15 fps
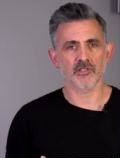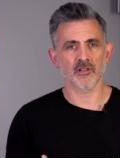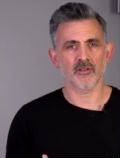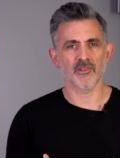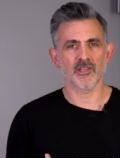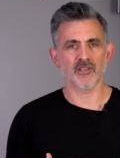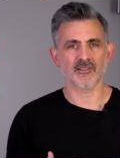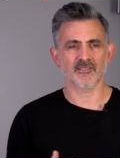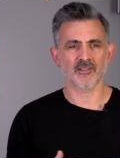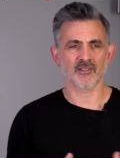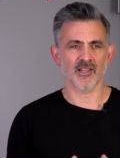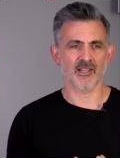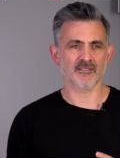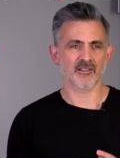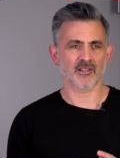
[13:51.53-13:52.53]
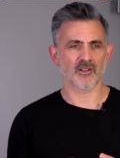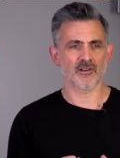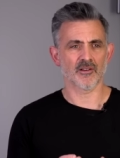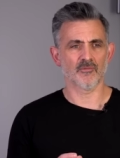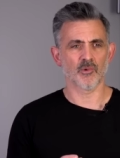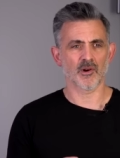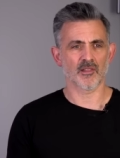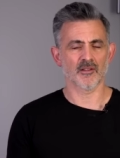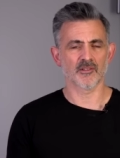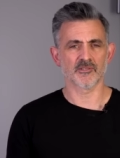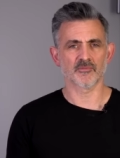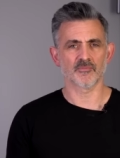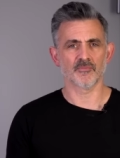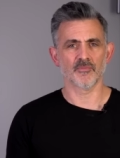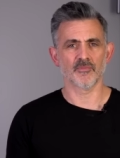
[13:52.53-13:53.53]
I don't think it's a, it's a kind of one of those
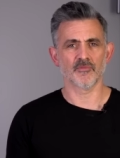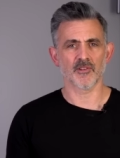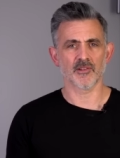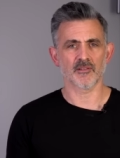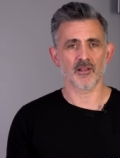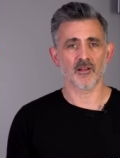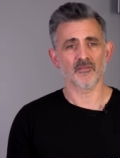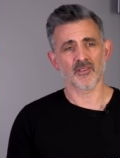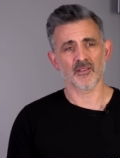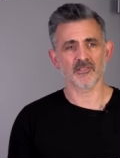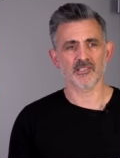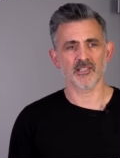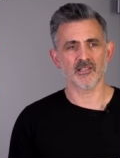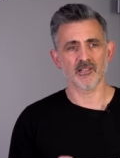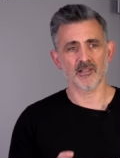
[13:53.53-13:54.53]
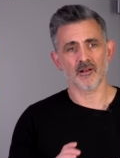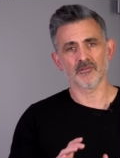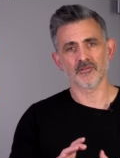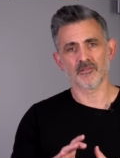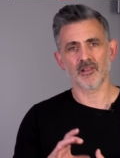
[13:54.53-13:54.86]
things you go, have you ever seen, you know,